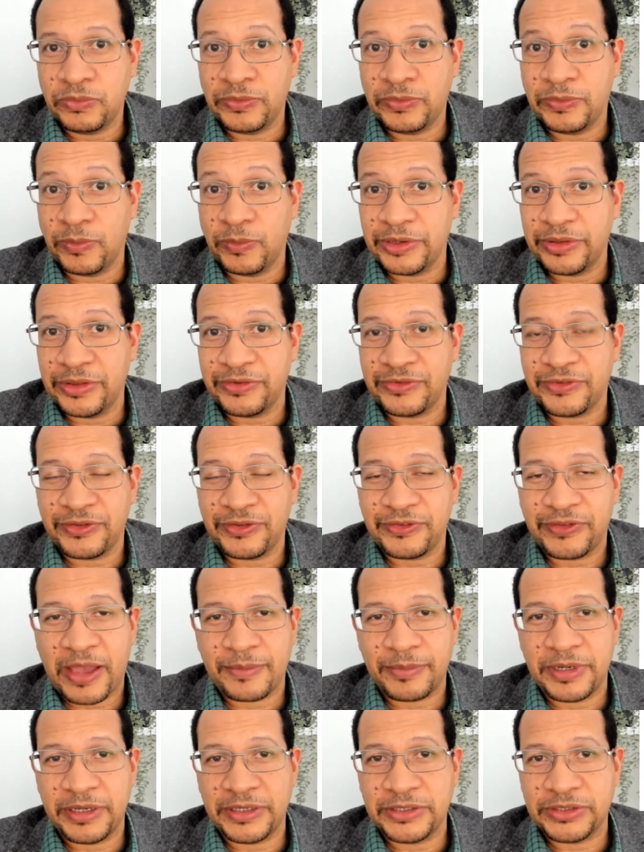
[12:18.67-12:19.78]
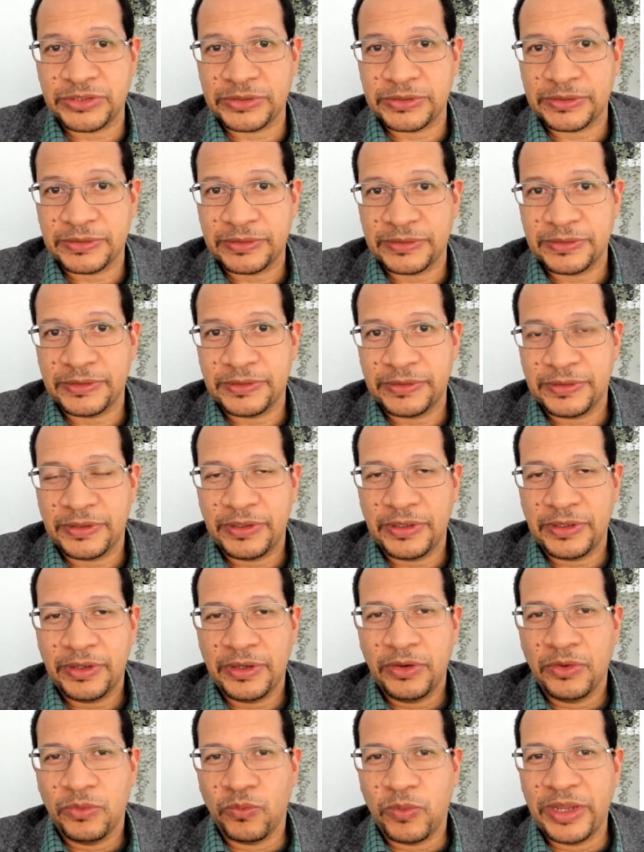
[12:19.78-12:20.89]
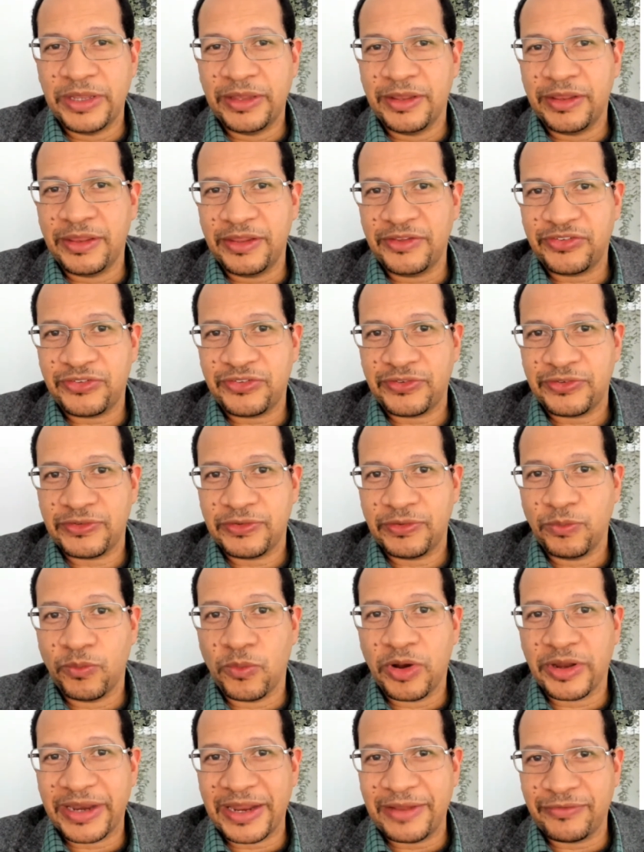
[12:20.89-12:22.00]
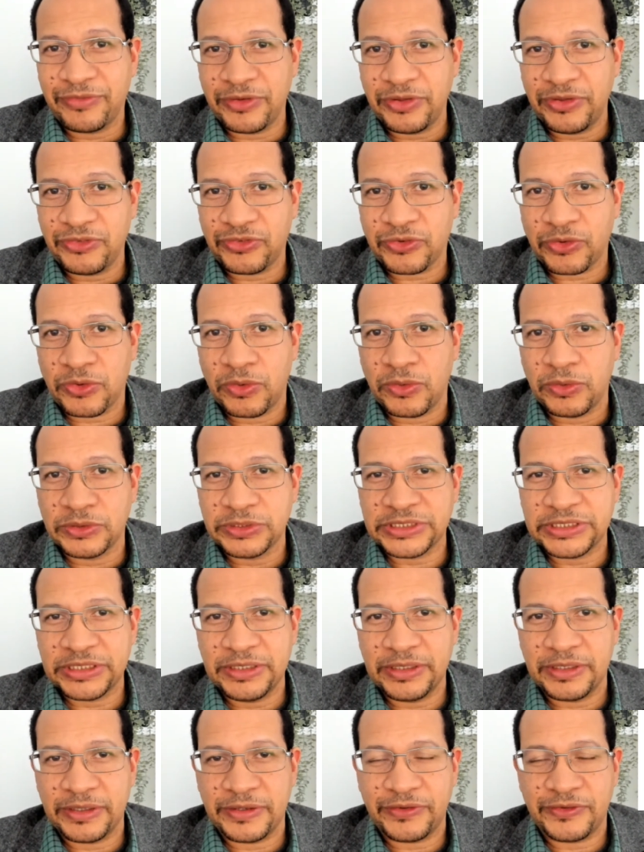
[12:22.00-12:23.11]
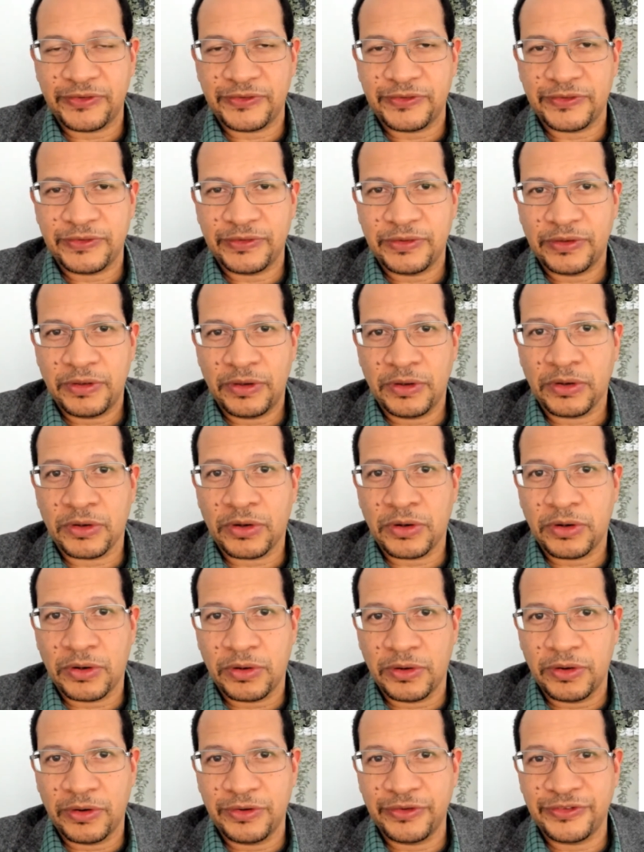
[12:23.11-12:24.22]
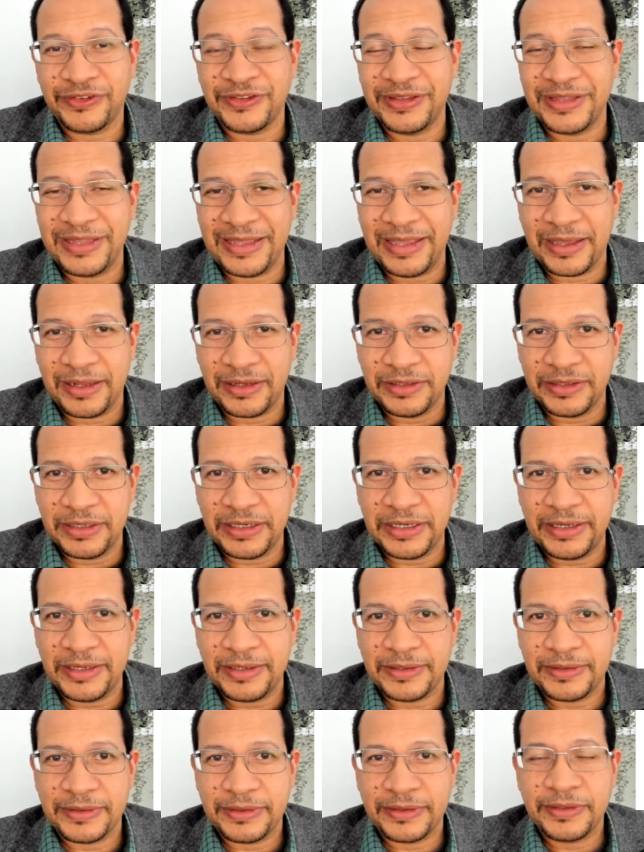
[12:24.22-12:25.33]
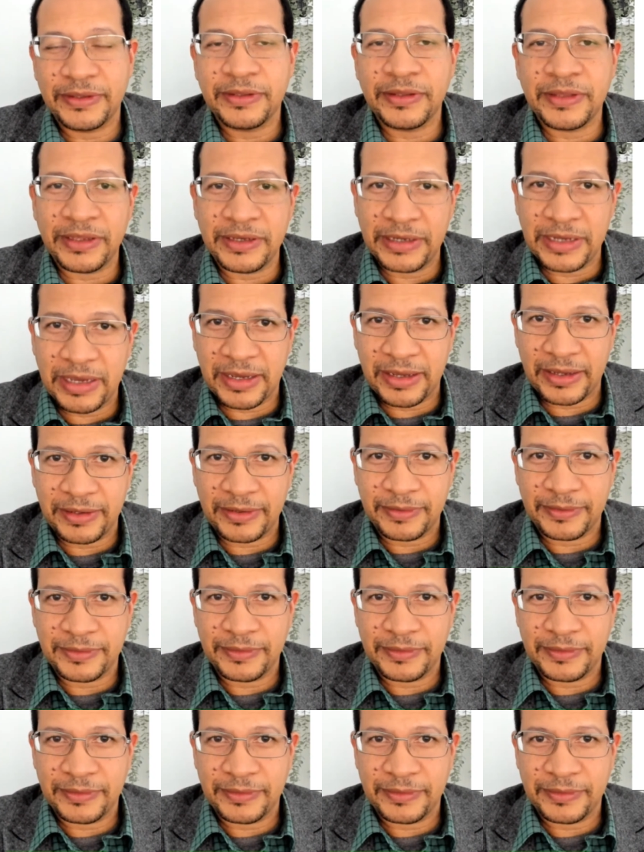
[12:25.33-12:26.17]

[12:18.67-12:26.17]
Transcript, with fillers: where this is happening to. When this, whatever is causing this, occurs in the elderly, they die.